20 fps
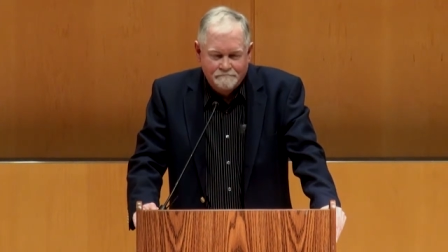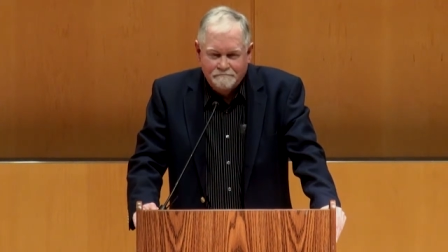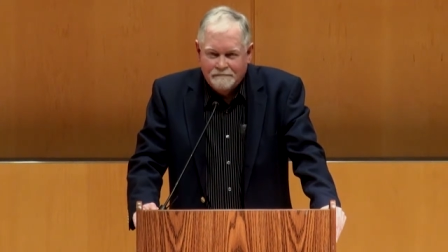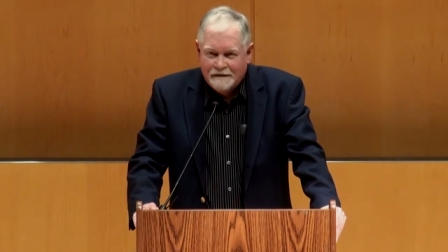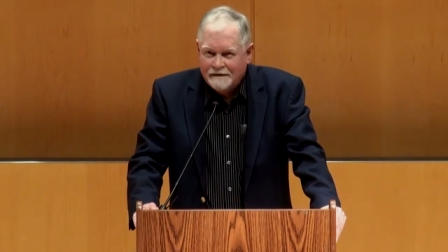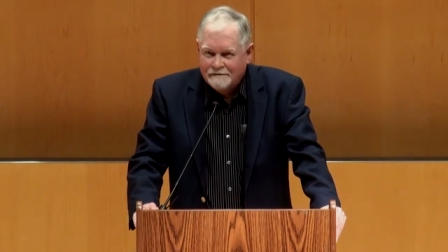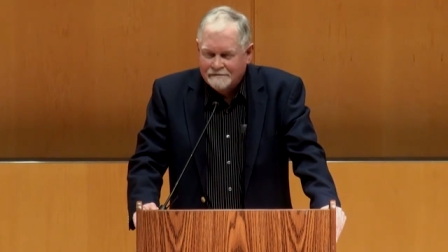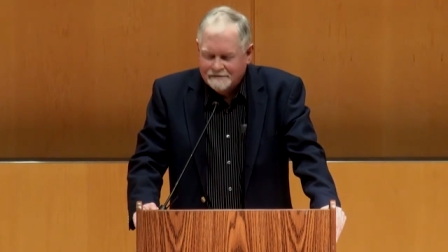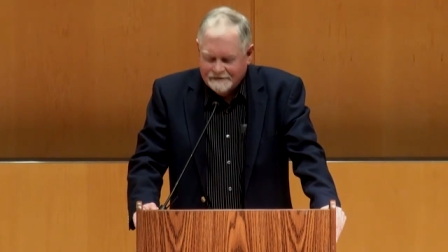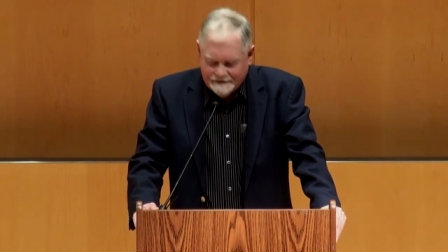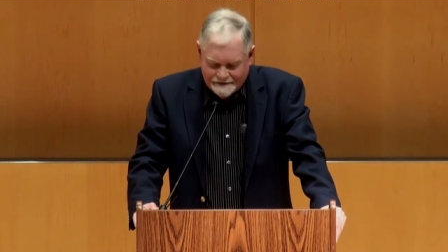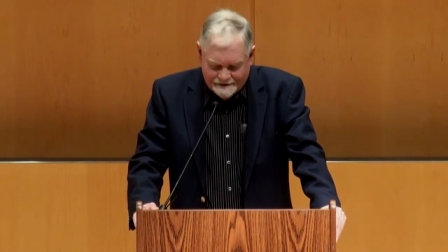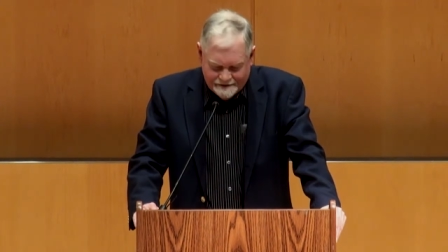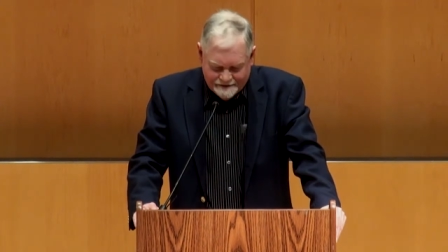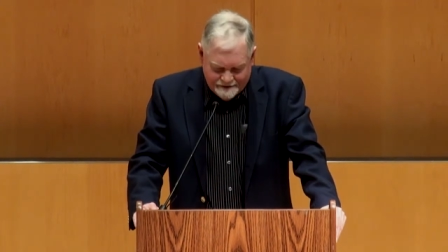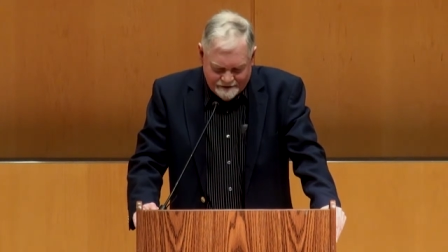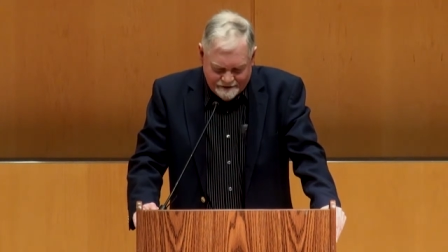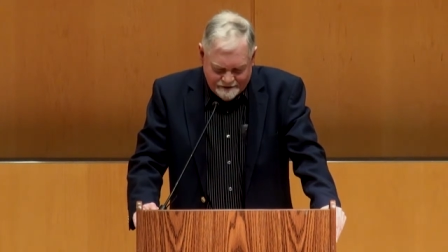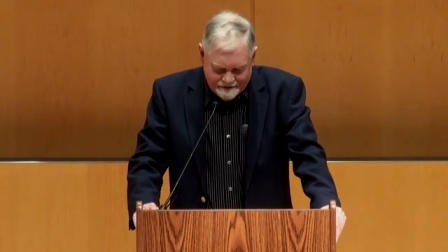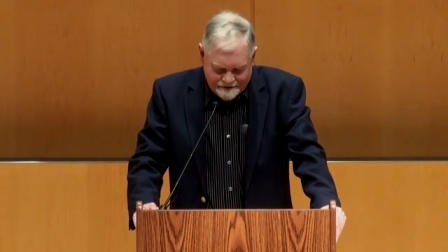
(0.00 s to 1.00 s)
About
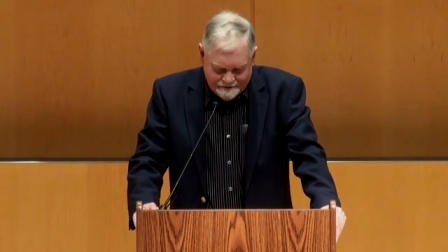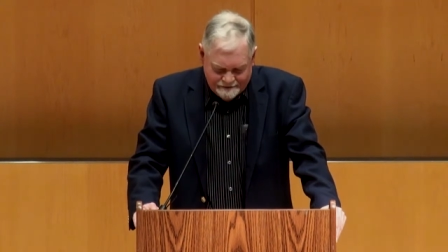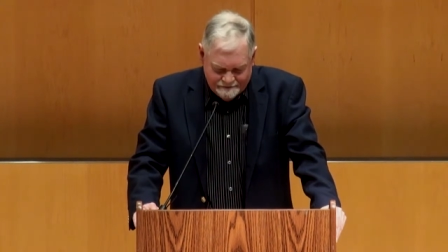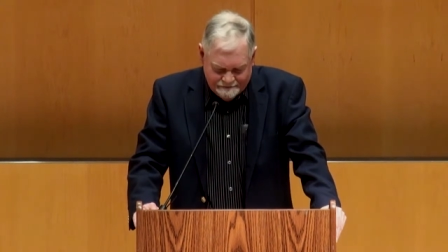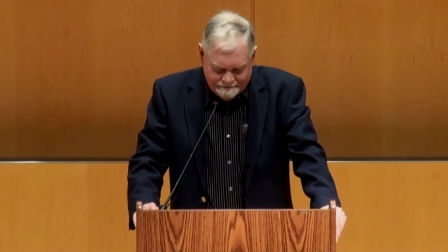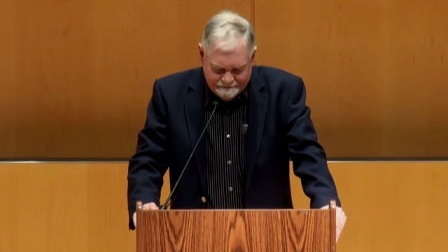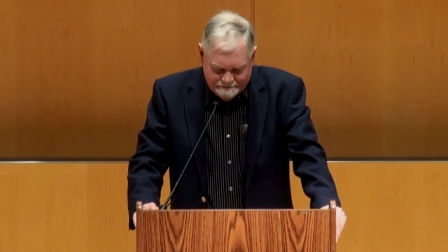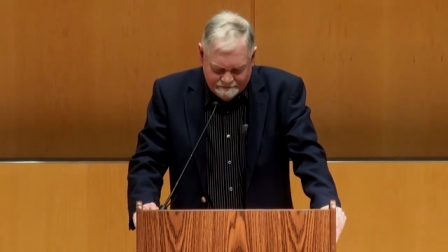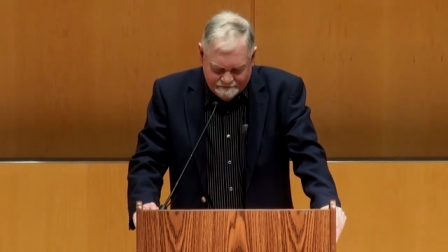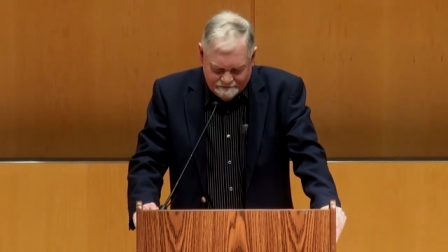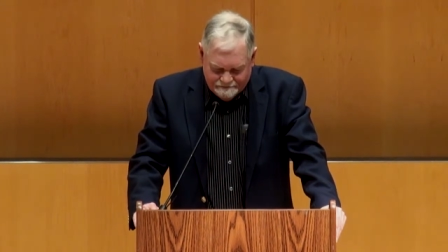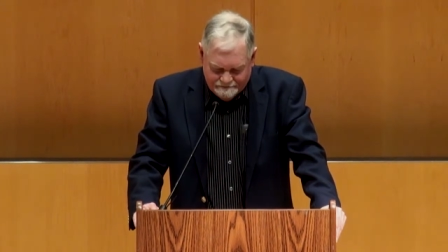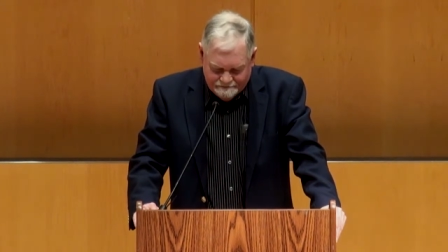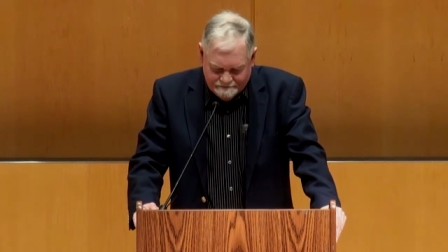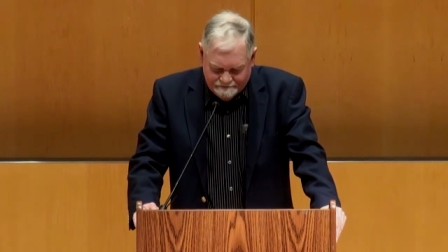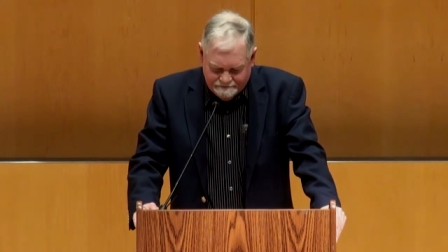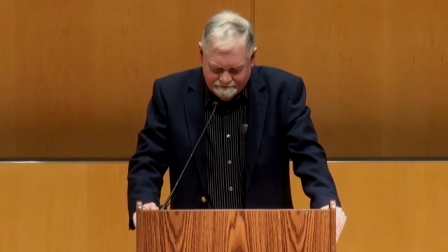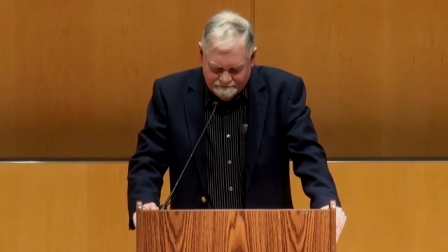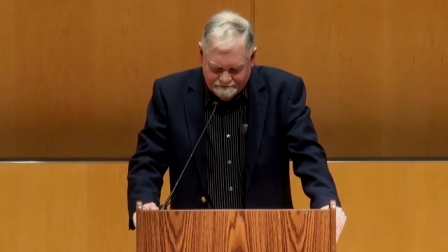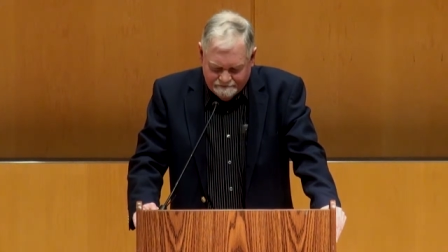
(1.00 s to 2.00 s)
uh,
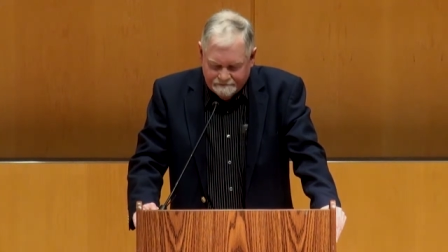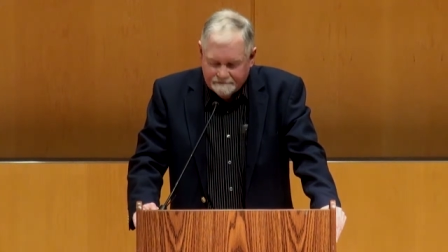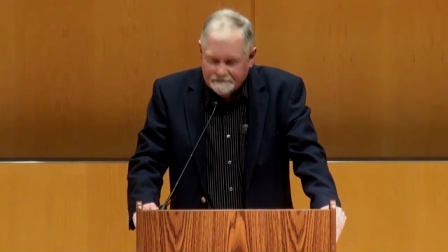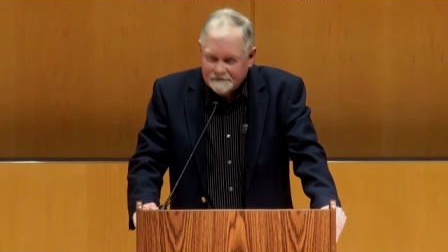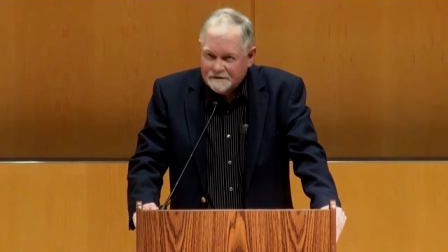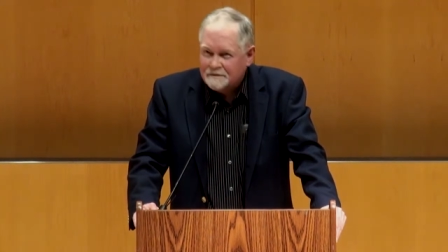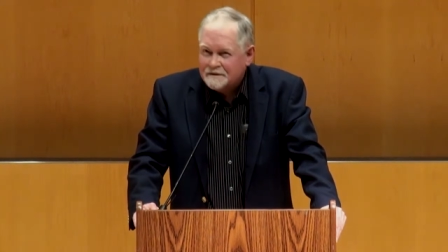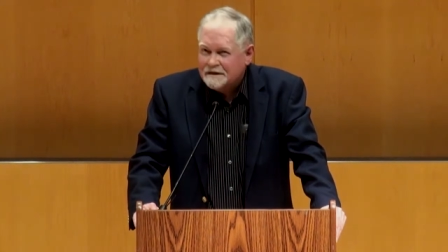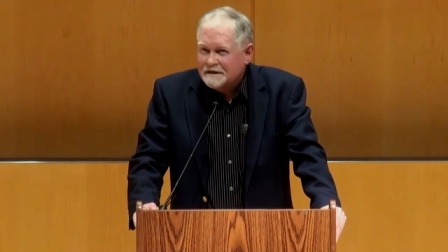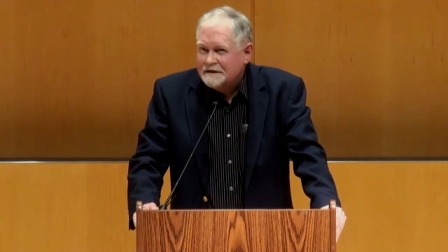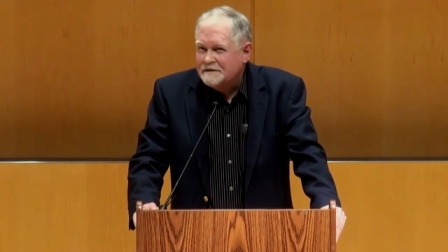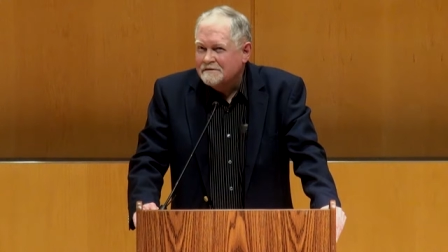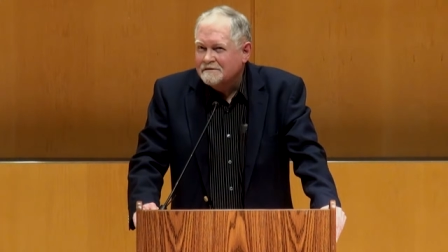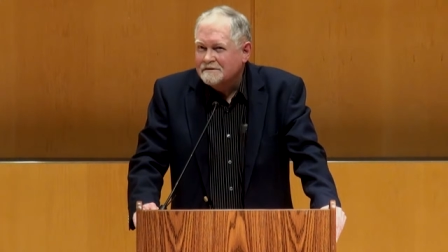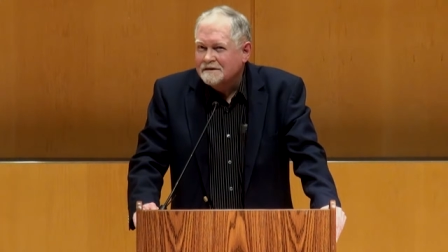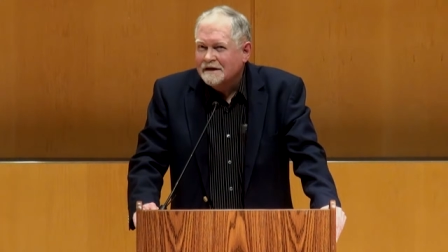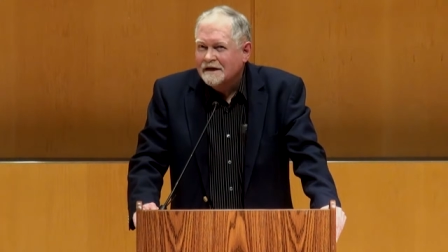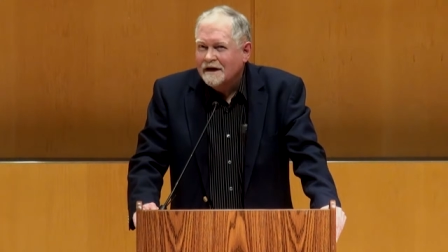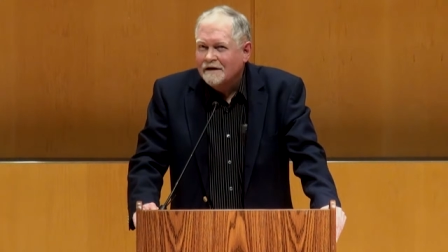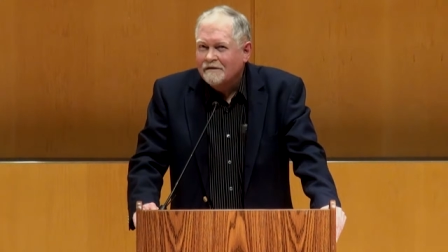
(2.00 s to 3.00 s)
thirty
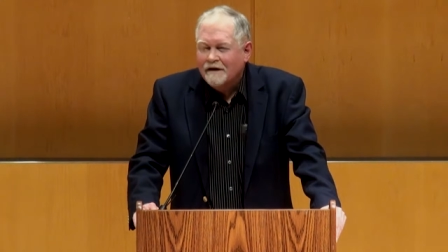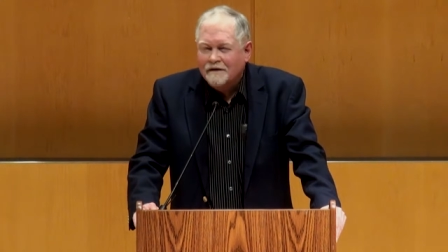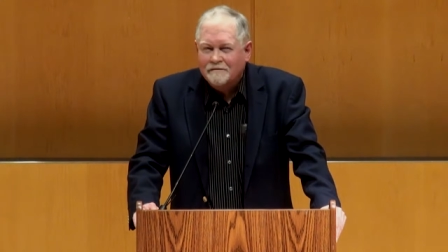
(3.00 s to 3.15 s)
years ago,